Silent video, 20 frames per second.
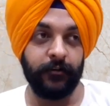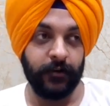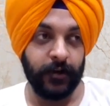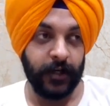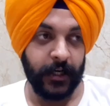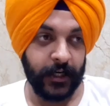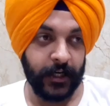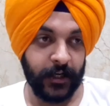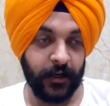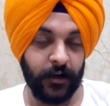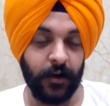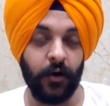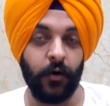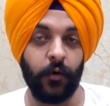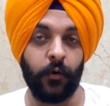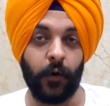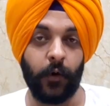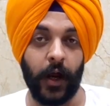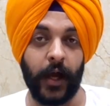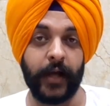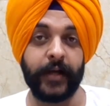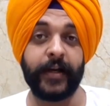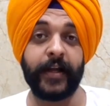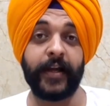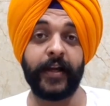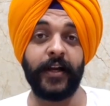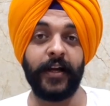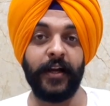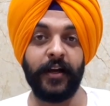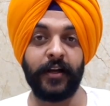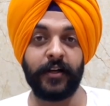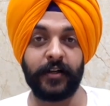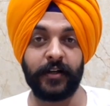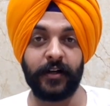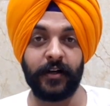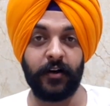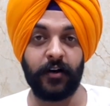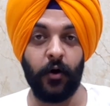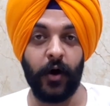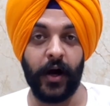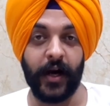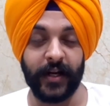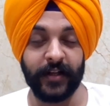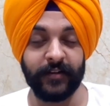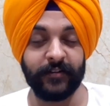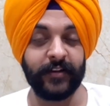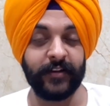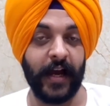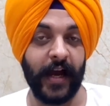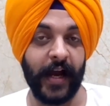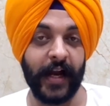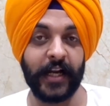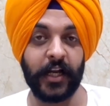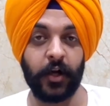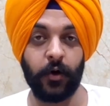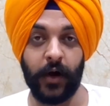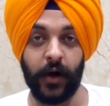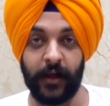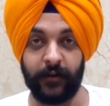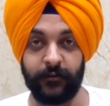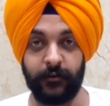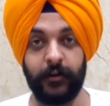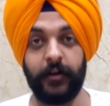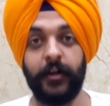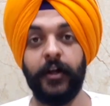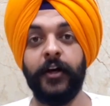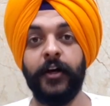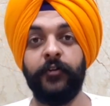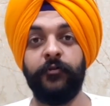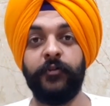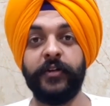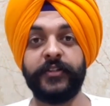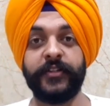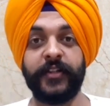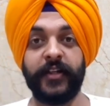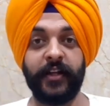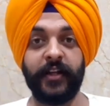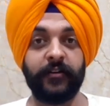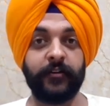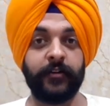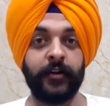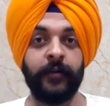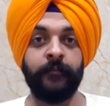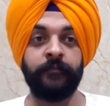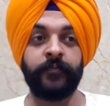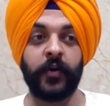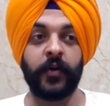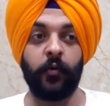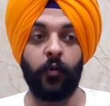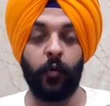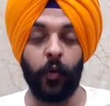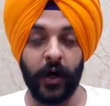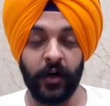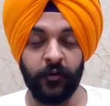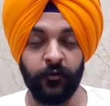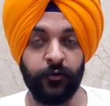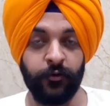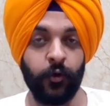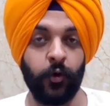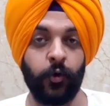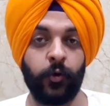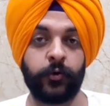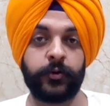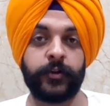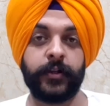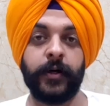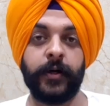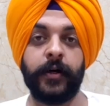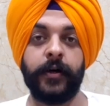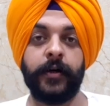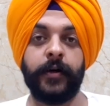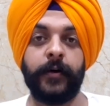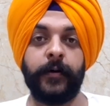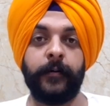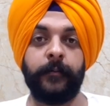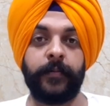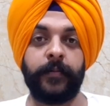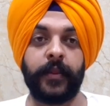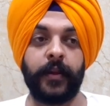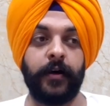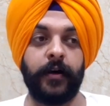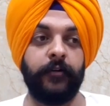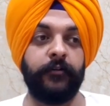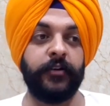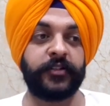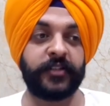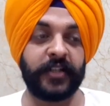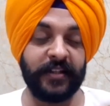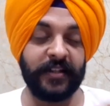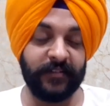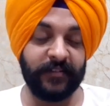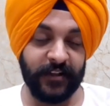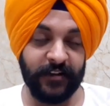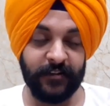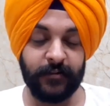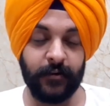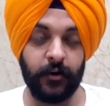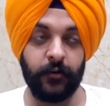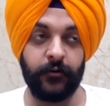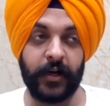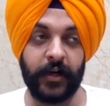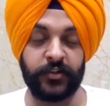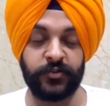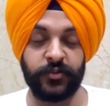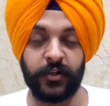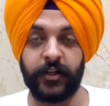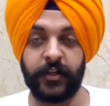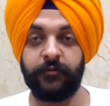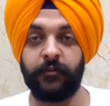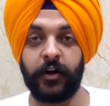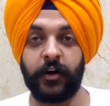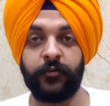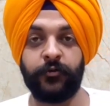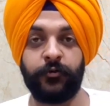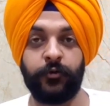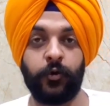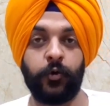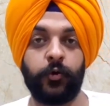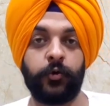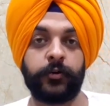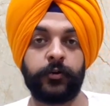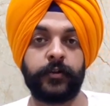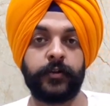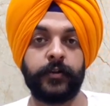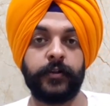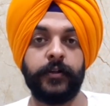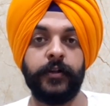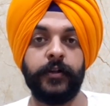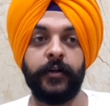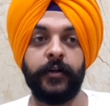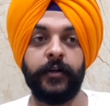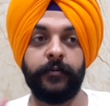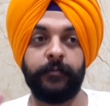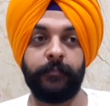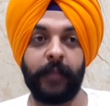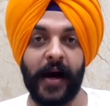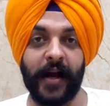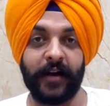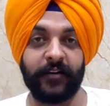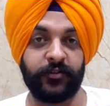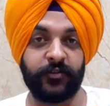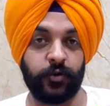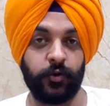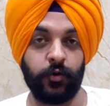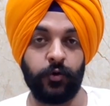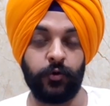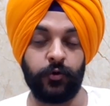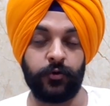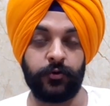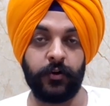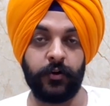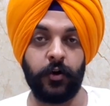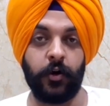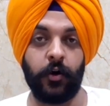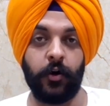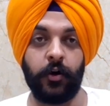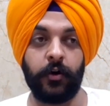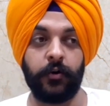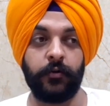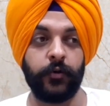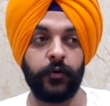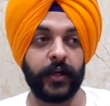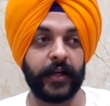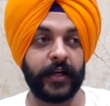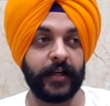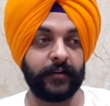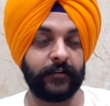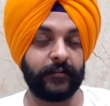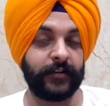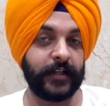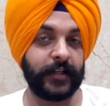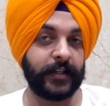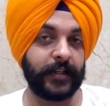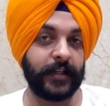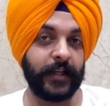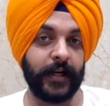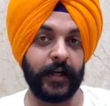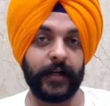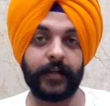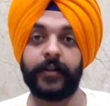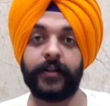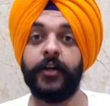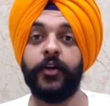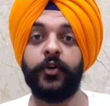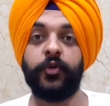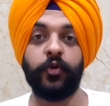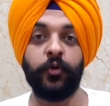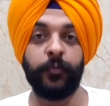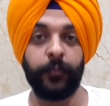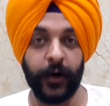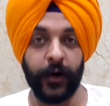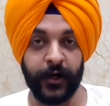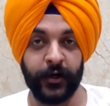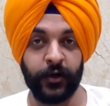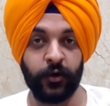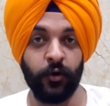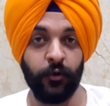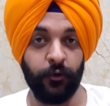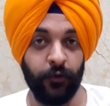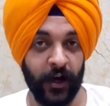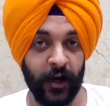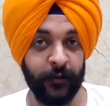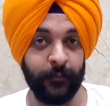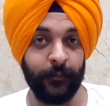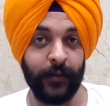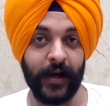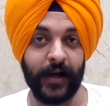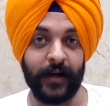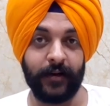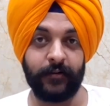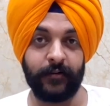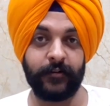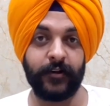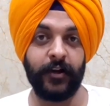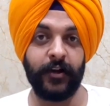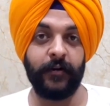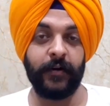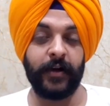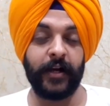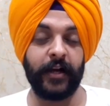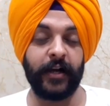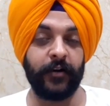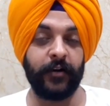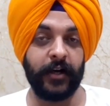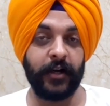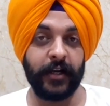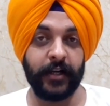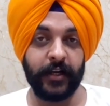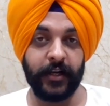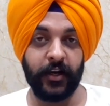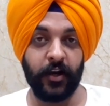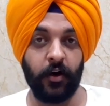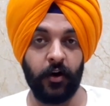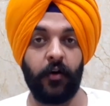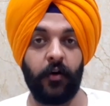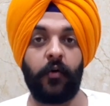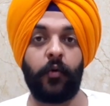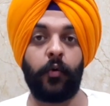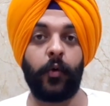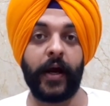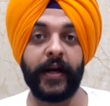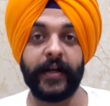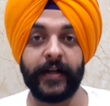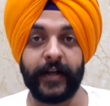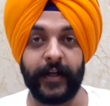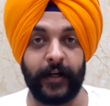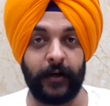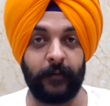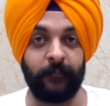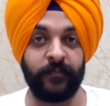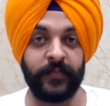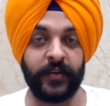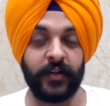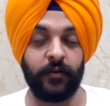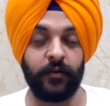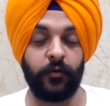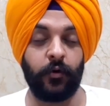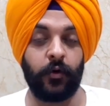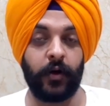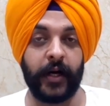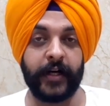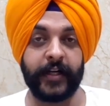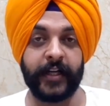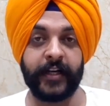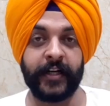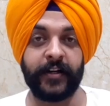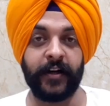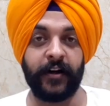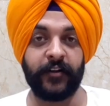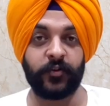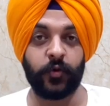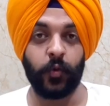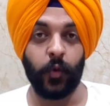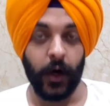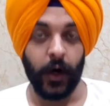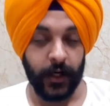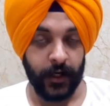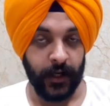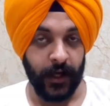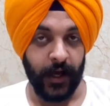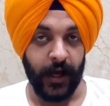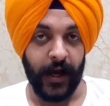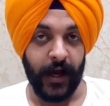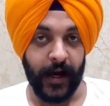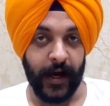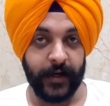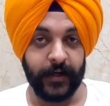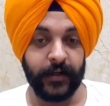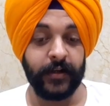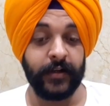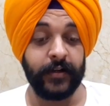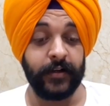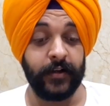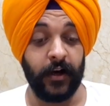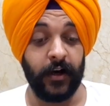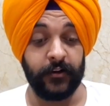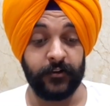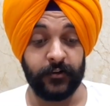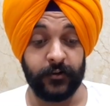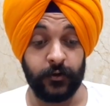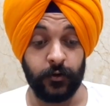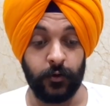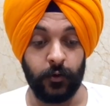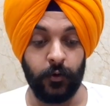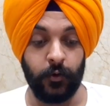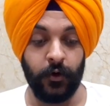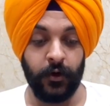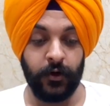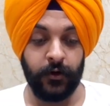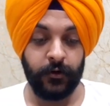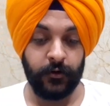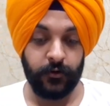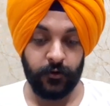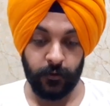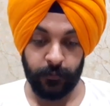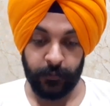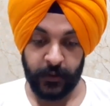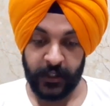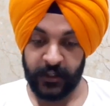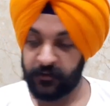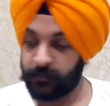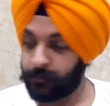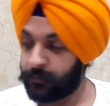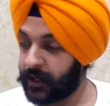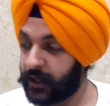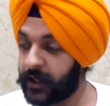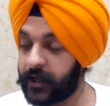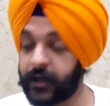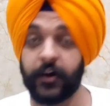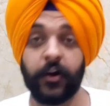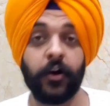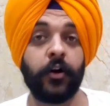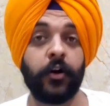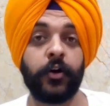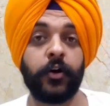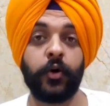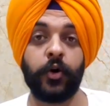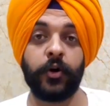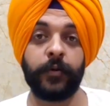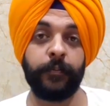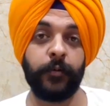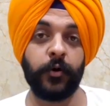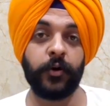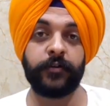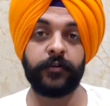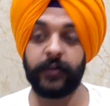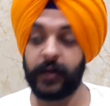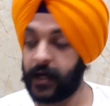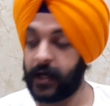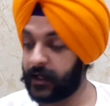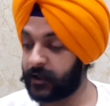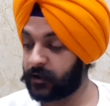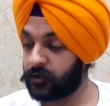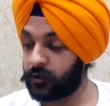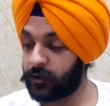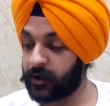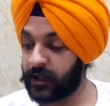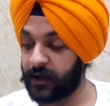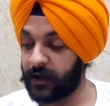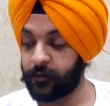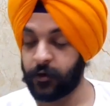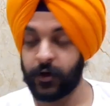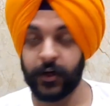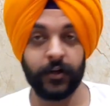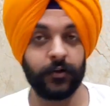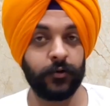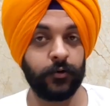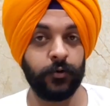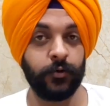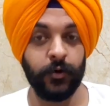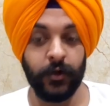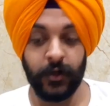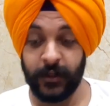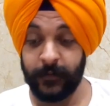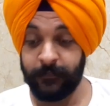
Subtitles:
in writing coherence and cohesion, which is one fourth, which consists of actually one fourth band scores, or we can say that 2.25 bands in your writing for writing task 1 and task 2. So please bring your notebooks, and today I'm going to